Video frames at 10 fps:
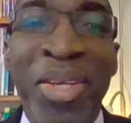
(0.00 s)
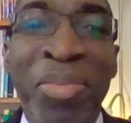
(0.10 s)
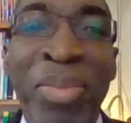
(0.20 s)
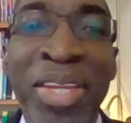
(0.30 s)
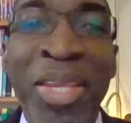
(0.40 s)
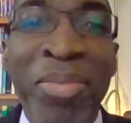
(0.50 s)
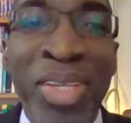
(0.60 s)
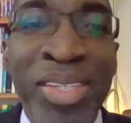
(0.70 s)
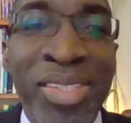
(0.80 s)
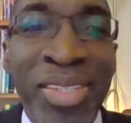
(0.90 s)
My name
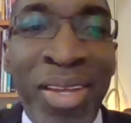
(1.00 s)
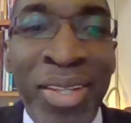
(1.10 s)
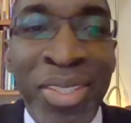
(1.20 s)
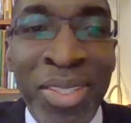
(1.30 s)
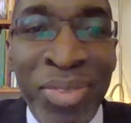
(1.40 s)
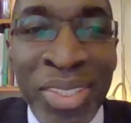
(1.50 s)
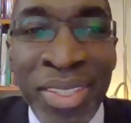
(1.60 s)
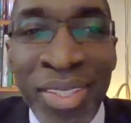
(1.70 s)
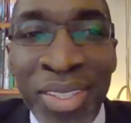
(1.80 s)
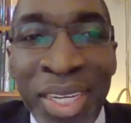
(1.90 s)
is Alton
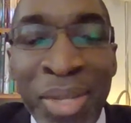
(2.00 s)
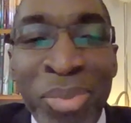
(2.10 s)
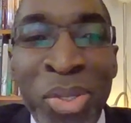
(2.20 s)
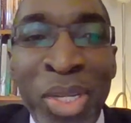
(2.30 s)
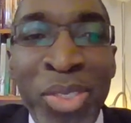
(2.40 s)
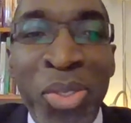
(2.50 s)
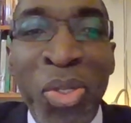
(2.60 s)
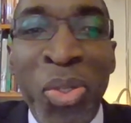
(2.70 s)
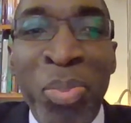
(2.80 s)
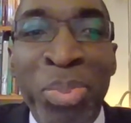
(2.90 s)
Grizzle, and I'm the
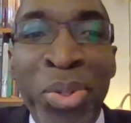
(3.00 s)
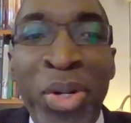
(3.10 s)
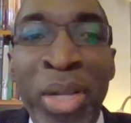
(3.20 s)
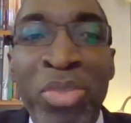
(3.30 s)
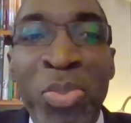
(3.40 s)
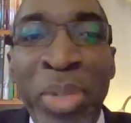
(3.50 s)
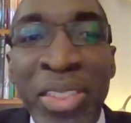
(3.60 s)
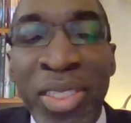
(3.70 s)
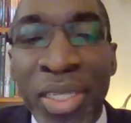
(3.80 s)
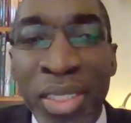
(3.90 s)
UNESCO Program
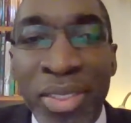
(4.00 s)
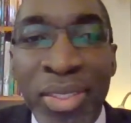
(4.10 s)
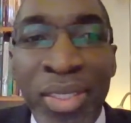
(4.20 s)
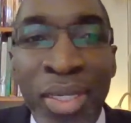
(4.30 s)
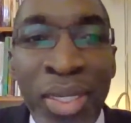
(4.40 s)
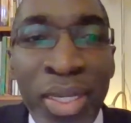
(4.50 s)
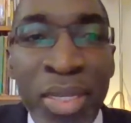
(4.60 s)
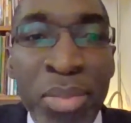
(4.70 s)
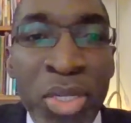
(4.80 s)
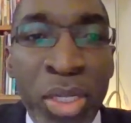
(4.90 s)
Specialist
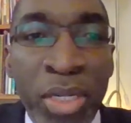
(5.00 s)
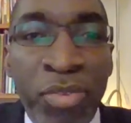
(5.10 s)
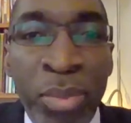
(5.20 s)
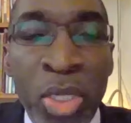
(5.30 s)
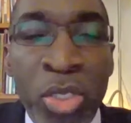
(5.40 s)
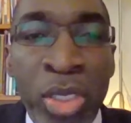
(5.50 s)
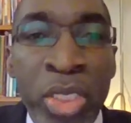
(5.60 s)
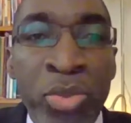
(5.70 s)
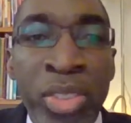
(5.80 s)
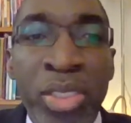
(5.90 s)
in Media and Information
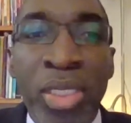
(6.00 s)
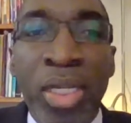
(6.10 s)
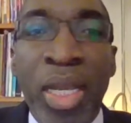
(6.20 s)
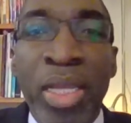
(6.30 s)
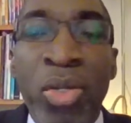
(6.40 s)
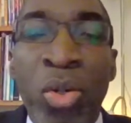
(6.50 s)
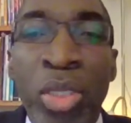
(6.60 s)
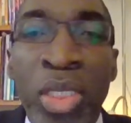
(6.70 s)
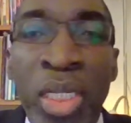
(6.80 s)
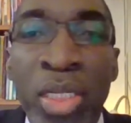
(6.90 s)
Literacy. I
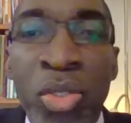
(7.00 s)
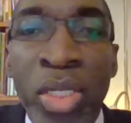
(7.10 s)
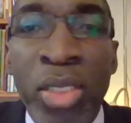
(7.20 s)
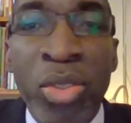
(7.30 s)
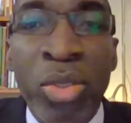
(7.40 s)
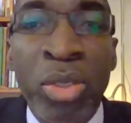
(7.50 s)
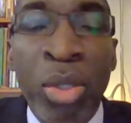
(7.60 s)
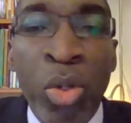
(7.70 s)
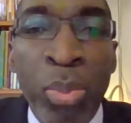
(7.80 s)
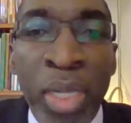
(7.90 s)
coordinate UNESCO's
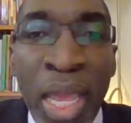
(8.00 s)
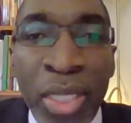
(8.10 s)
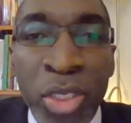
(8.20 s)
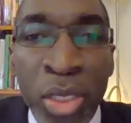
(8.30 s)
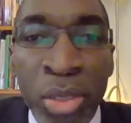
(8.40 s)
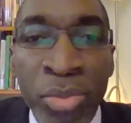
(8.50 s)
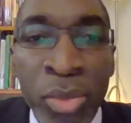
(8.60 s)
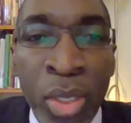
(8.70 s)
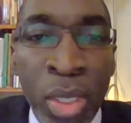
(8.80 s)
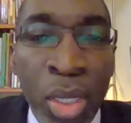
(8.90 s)
global action
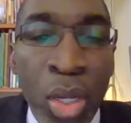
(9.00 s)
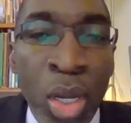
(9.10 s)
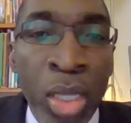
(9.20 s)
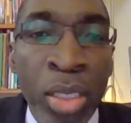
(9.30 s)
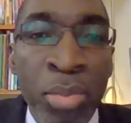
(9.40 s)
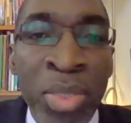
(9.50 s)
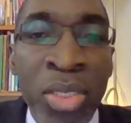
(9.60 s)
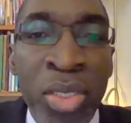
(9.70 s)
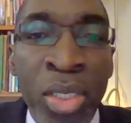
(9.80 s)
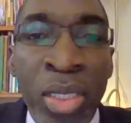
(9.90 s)
on
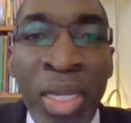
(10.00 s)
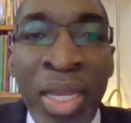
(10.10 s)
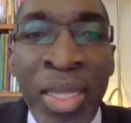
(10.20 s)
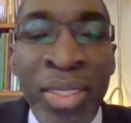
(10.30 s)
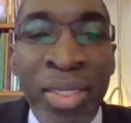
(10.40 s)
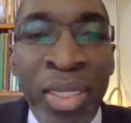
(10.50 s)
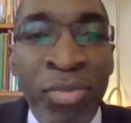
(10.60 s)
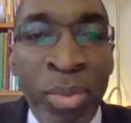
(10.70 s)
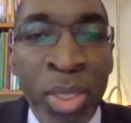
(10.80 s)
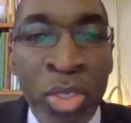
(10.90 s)
media and
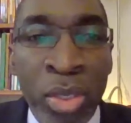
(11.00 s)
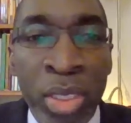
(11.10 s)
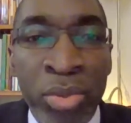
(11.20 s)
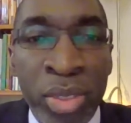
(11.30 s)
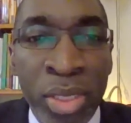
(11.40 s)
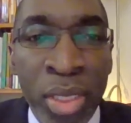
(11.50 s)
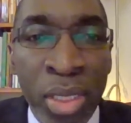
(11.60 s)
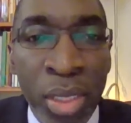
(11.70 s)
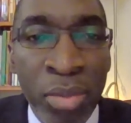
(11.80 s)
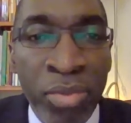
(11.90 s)
information literacy
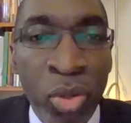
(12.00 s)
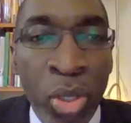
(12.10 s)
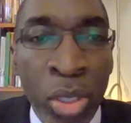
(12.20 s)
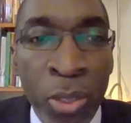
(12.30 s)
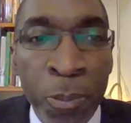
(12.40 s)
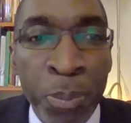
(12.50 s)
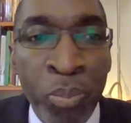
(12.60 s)
for all.